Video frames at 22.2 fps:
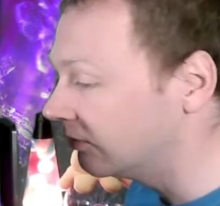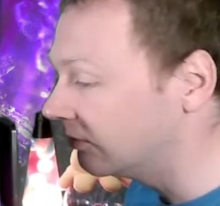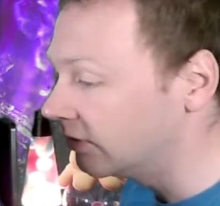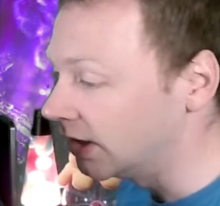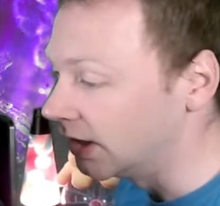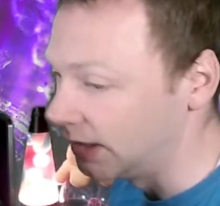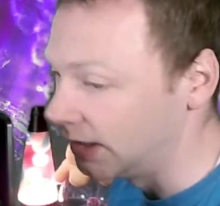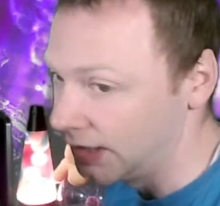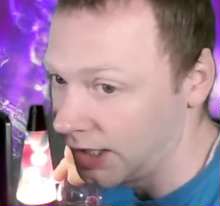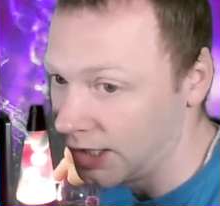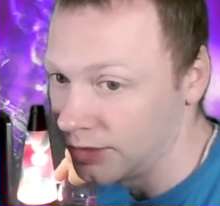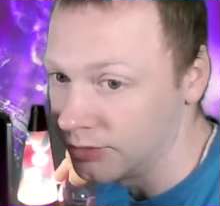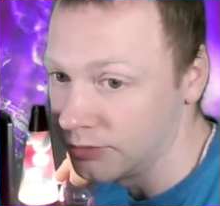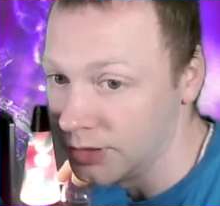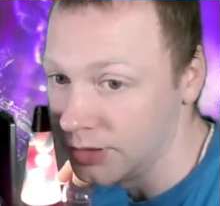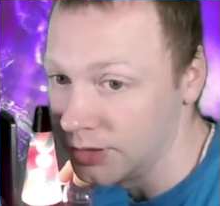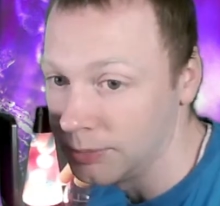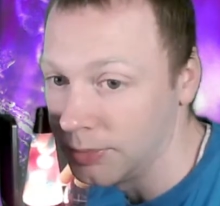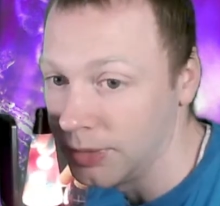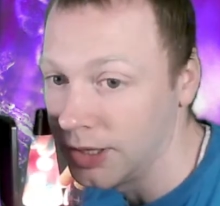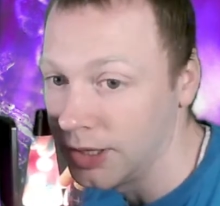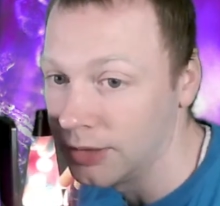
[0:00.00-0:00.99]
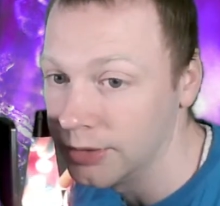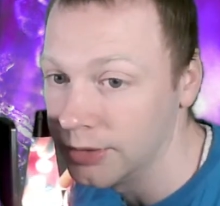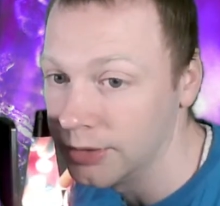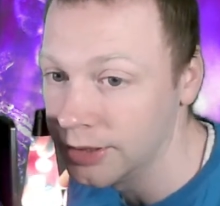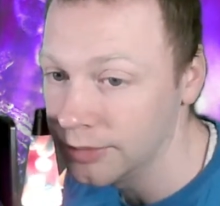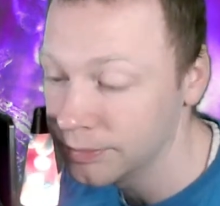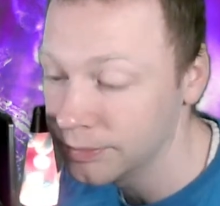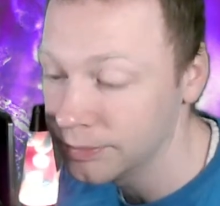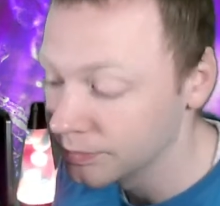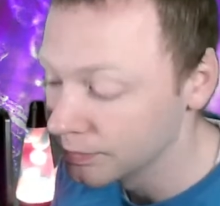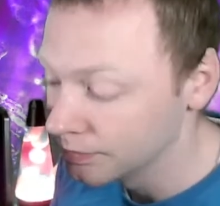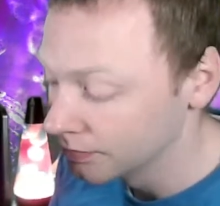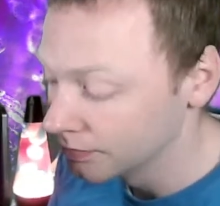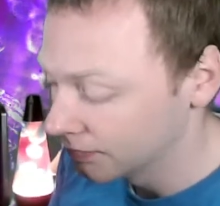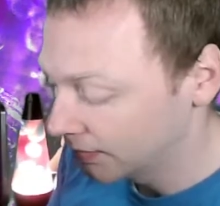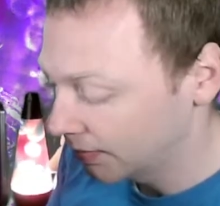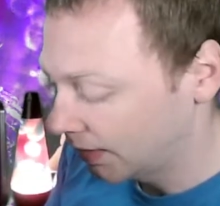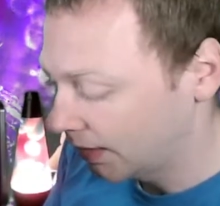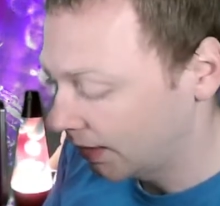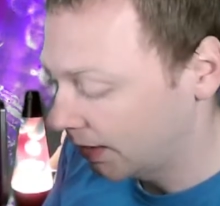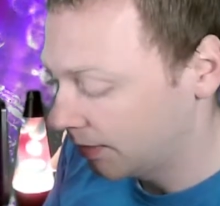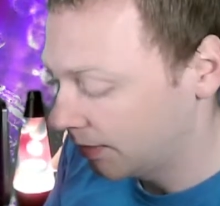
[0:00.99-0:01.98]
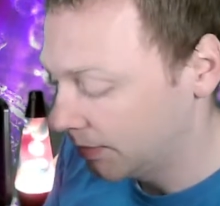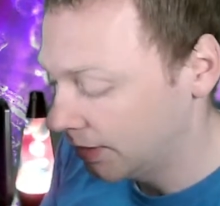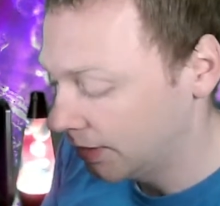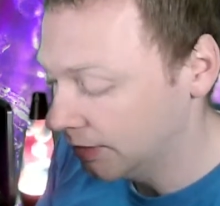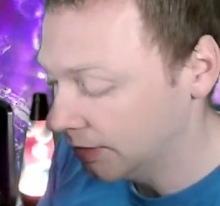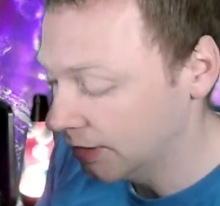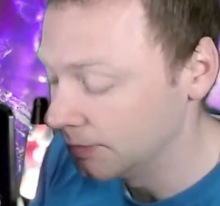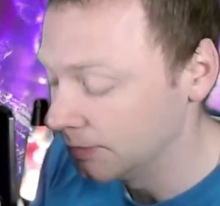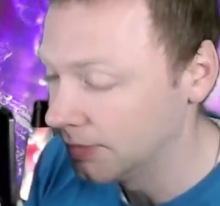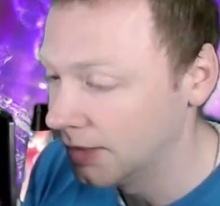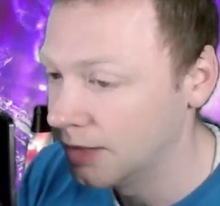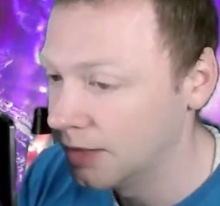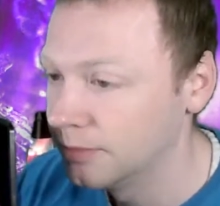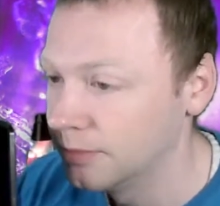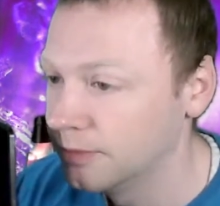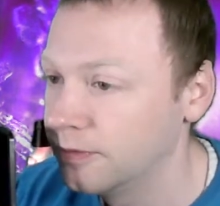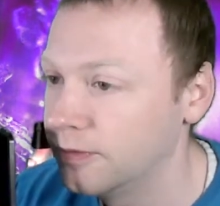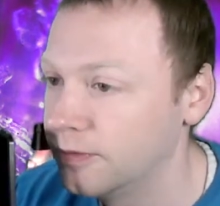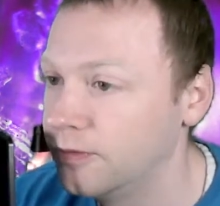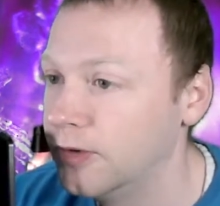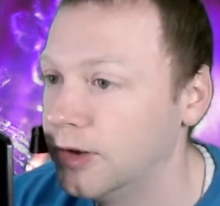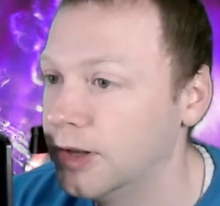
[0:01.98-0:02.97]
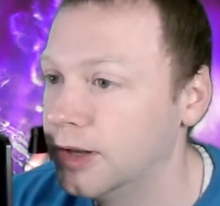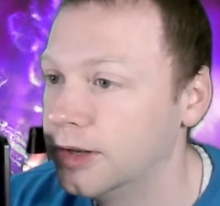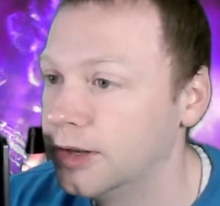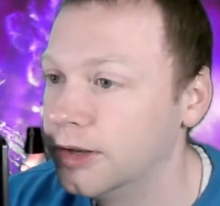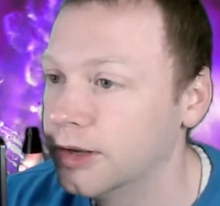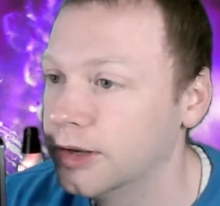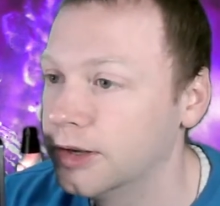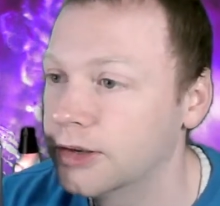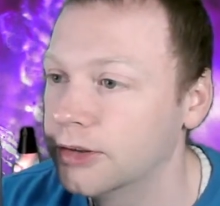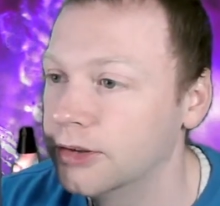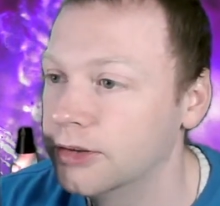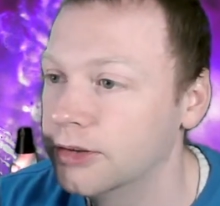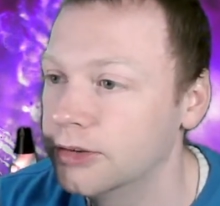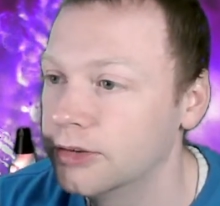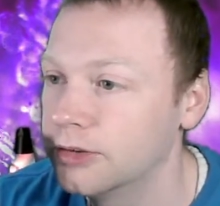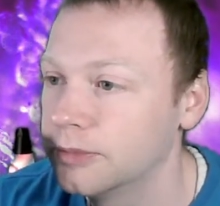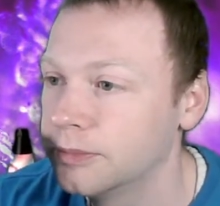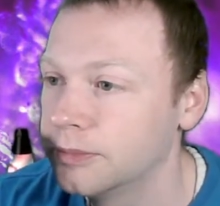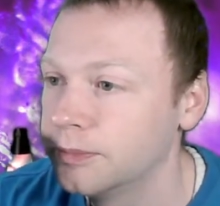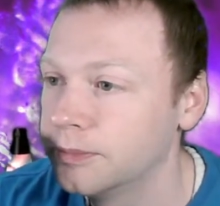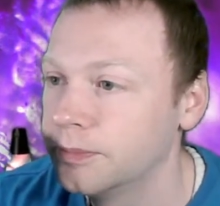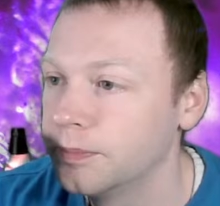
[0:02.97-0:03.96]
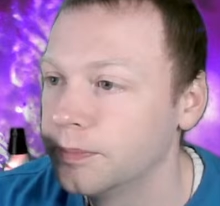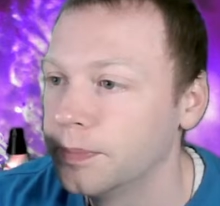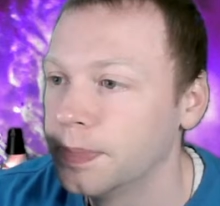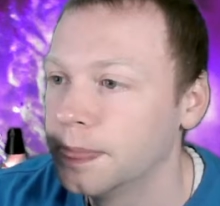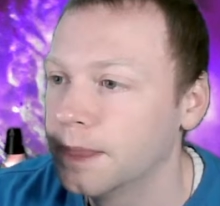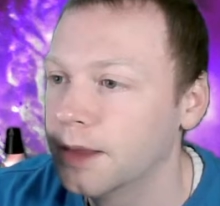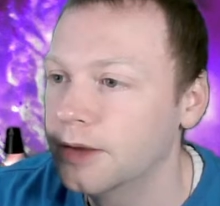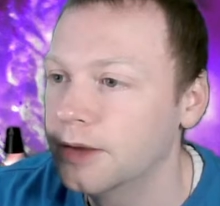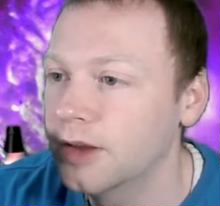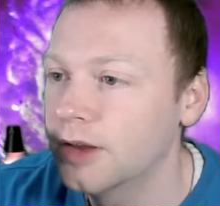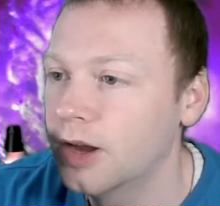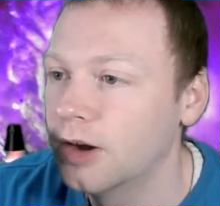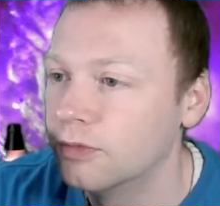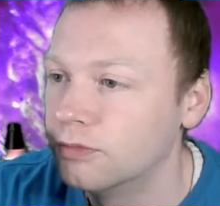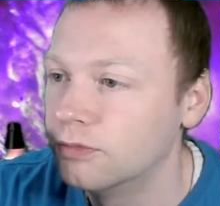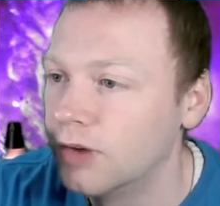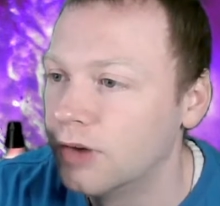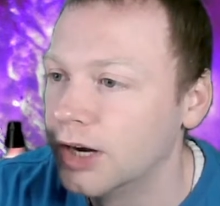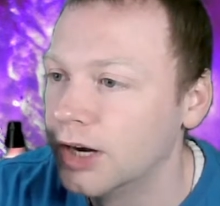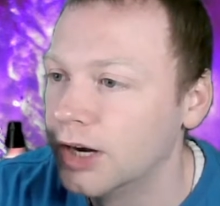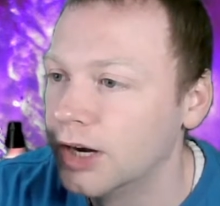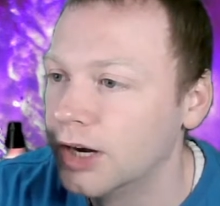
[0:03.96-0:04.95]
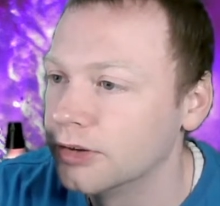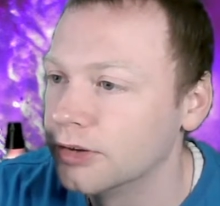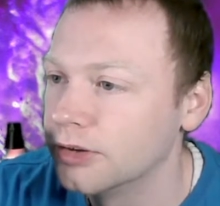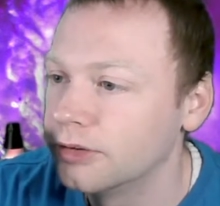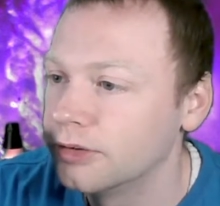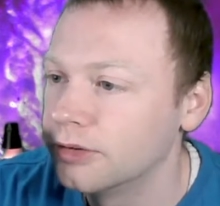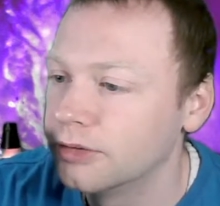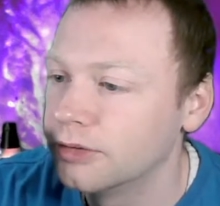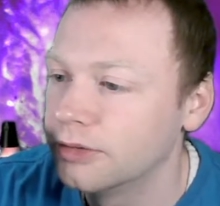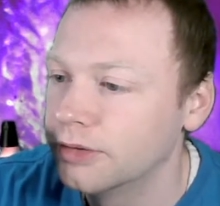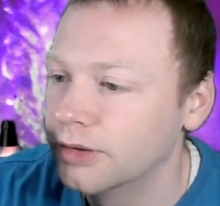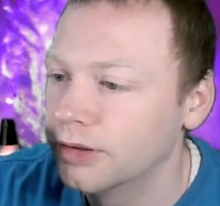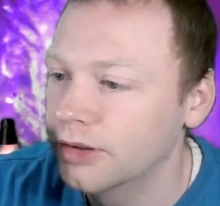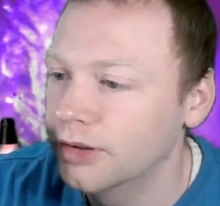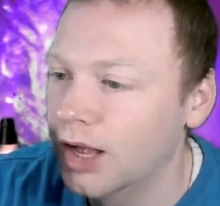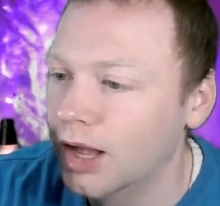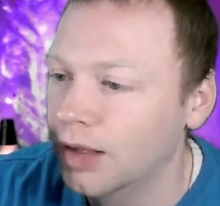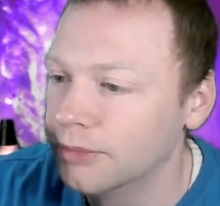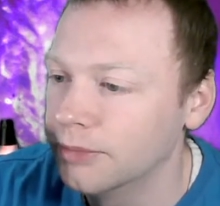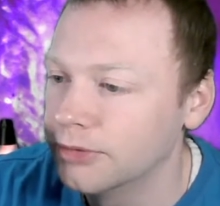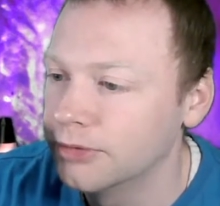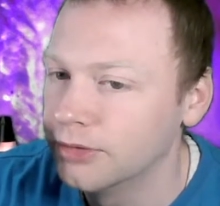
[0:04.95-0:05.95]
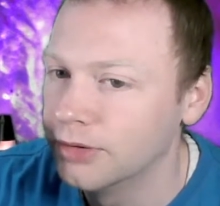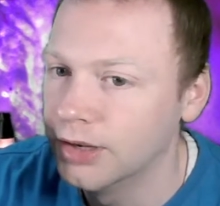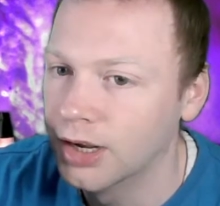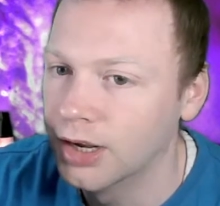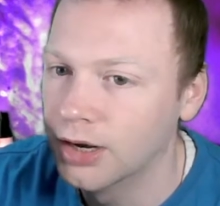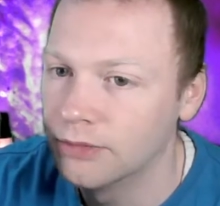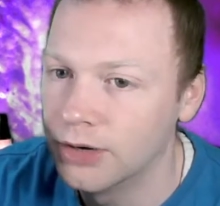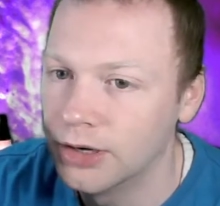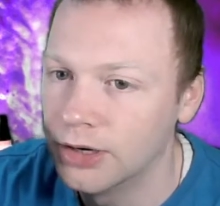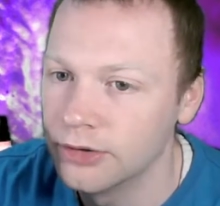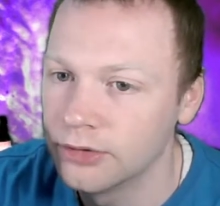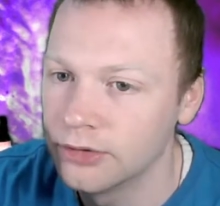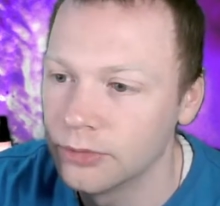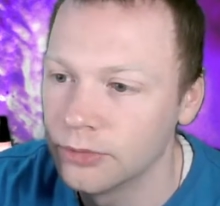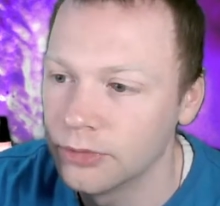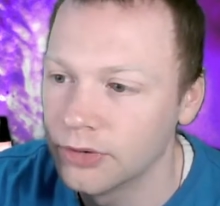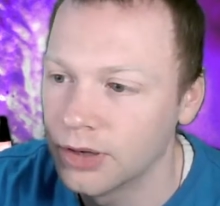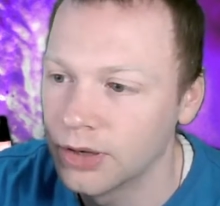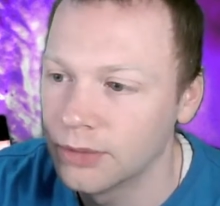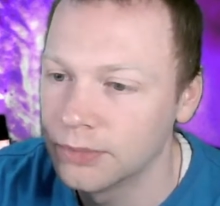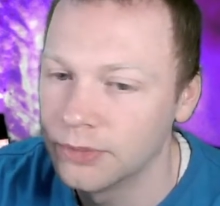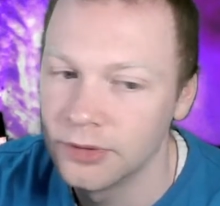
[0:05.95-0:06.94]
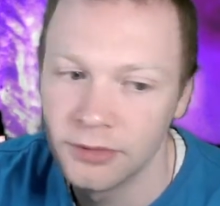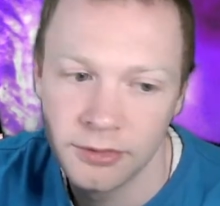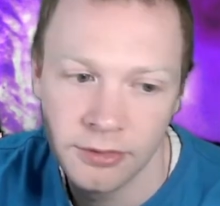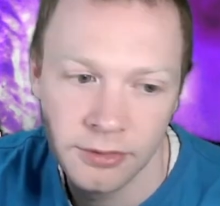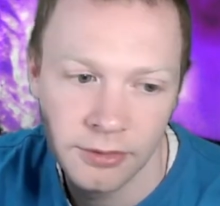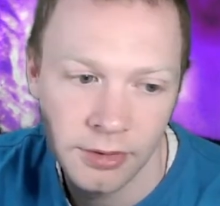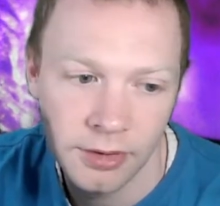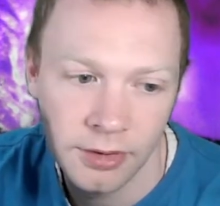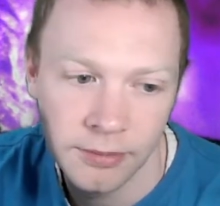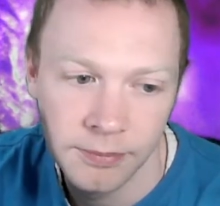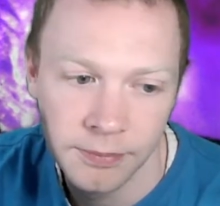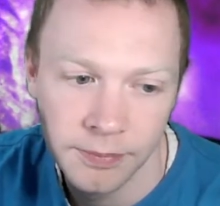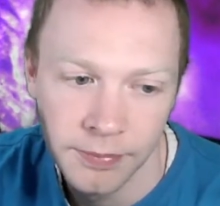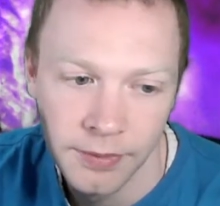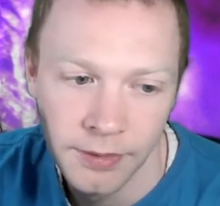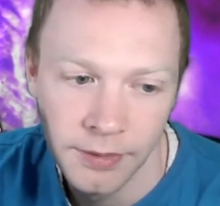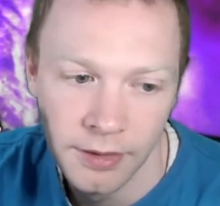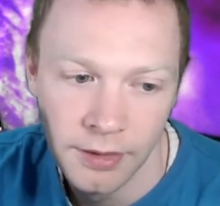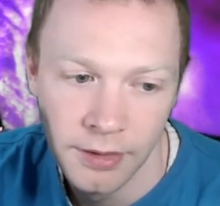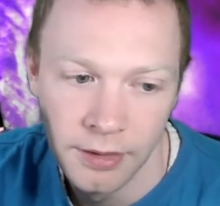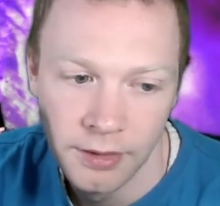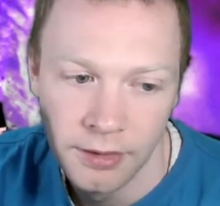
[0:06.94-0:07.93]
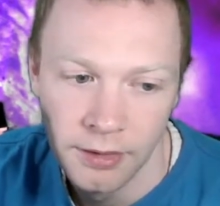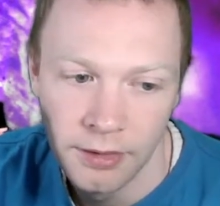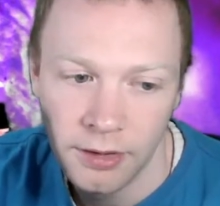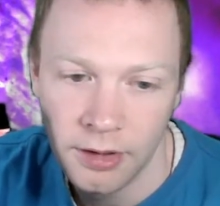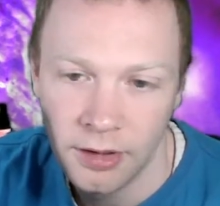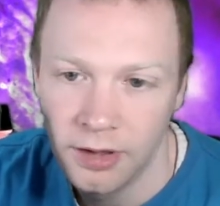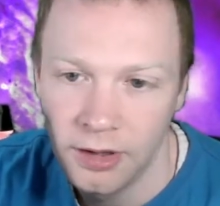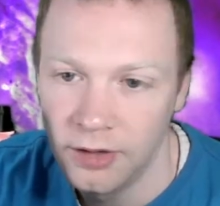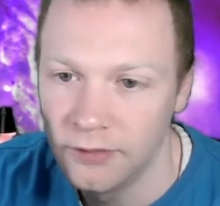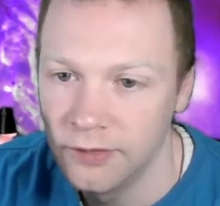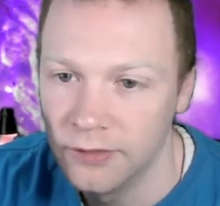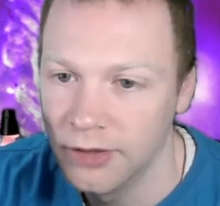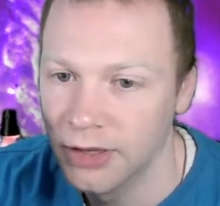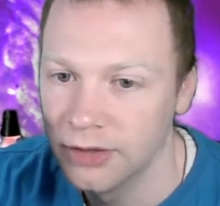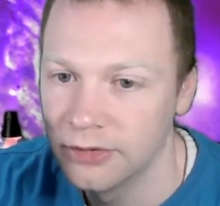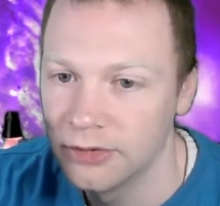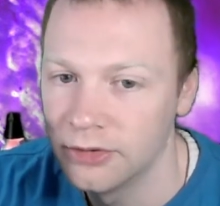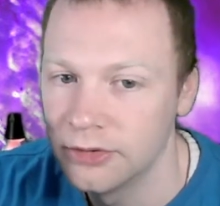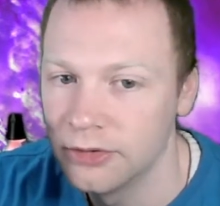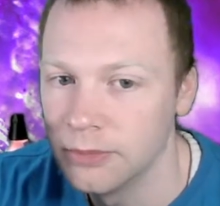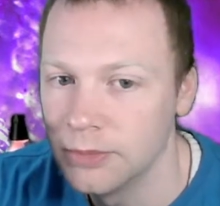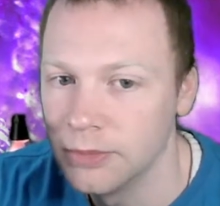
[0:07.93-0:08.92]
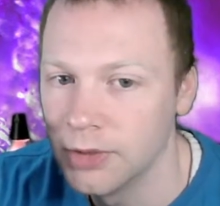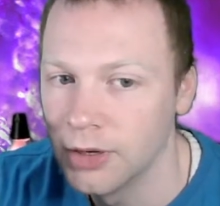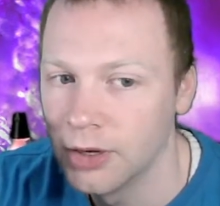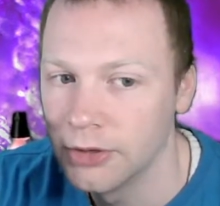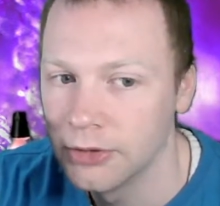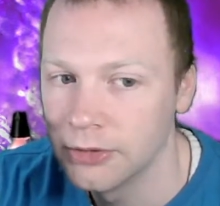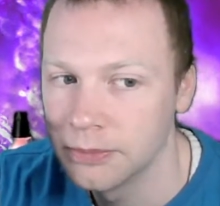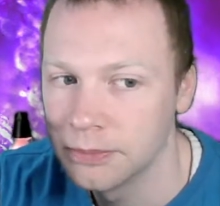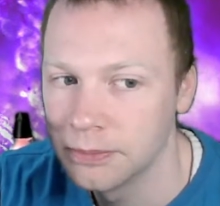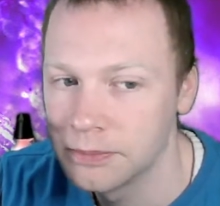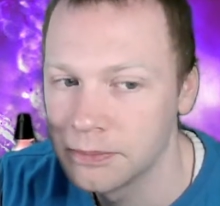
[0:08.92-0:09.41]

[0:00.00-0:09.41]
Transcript: really angry about it. And I don't blame him for feeling it, because it's outrageous. It's absolutely outrageous what's happening to our healthcare system, guys.